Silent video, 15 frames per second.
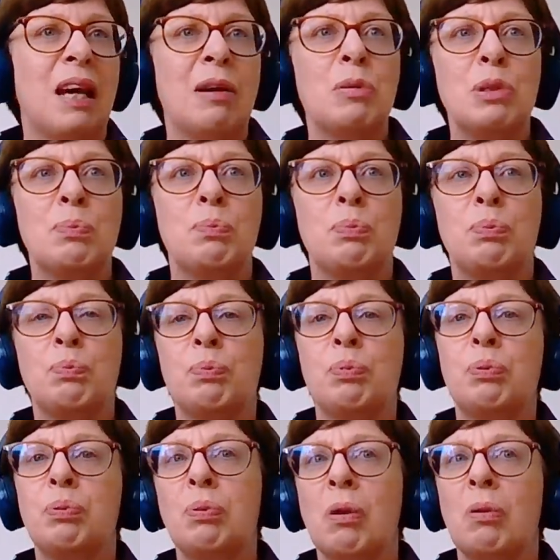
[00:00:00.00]
think I was
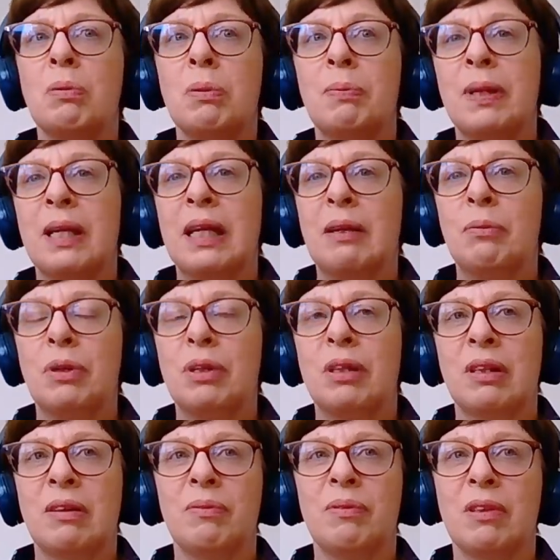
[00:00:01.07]
probably
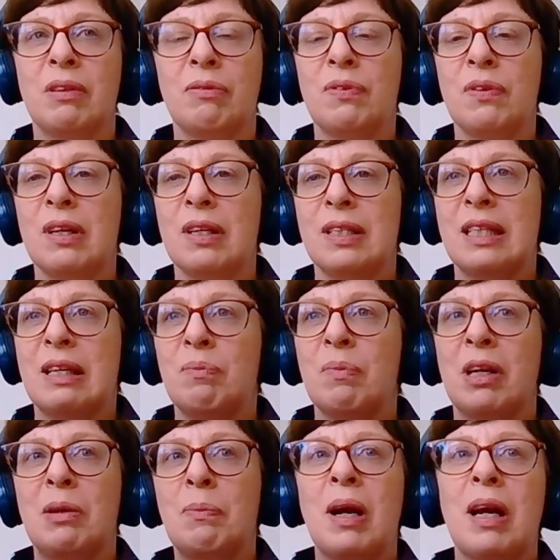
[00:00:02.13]
one of the first
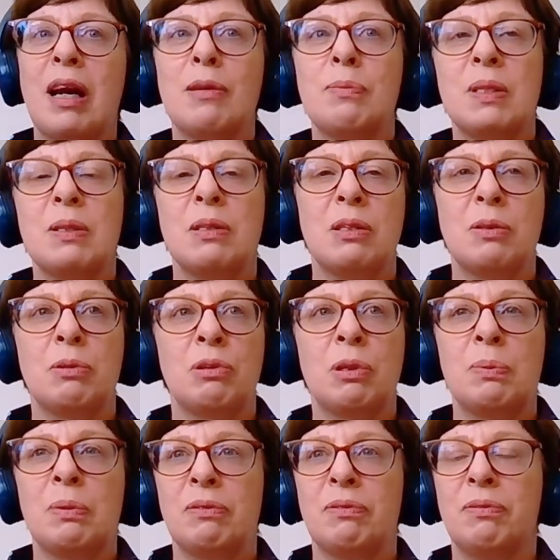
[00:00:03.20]
in my husband's
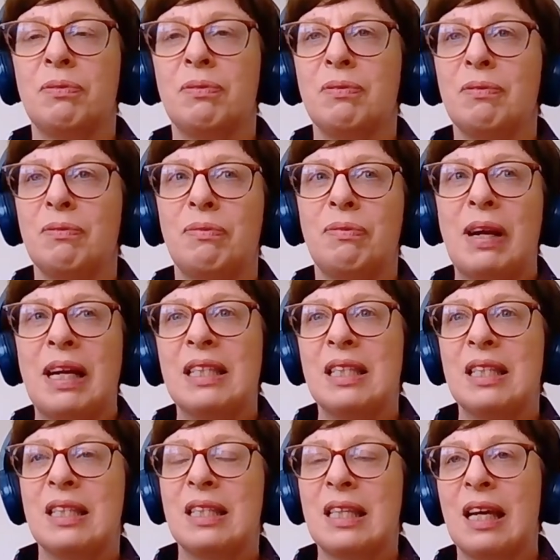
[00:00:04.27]
group of
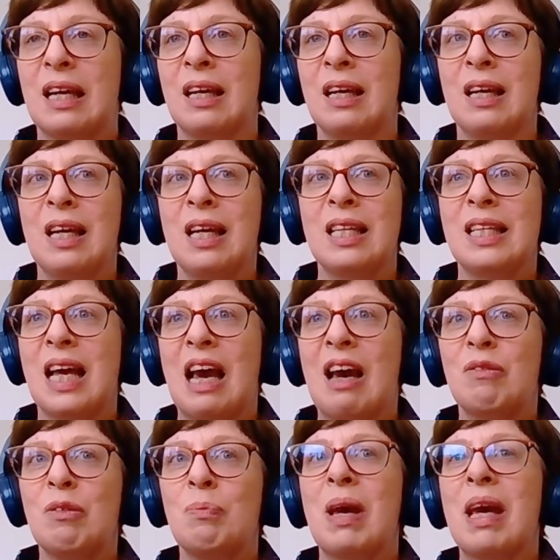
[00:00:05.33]
friends to
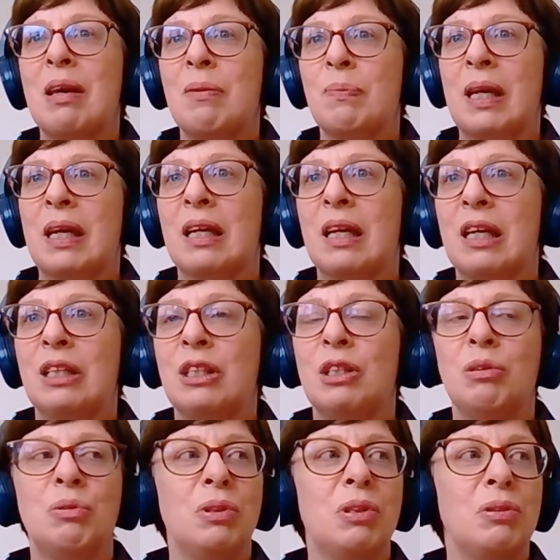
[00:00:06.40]
have a baby,
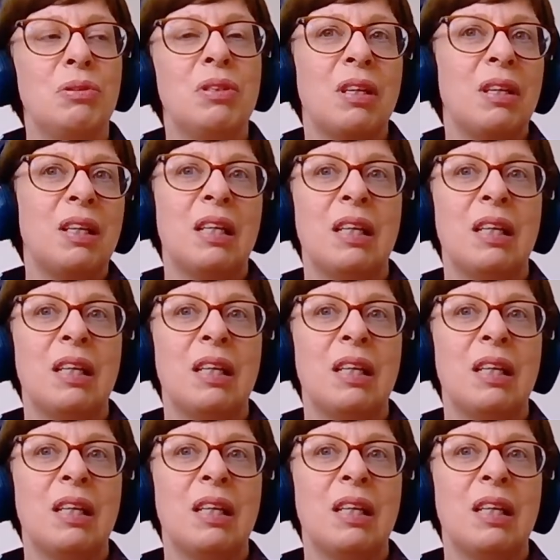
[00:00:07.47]
and you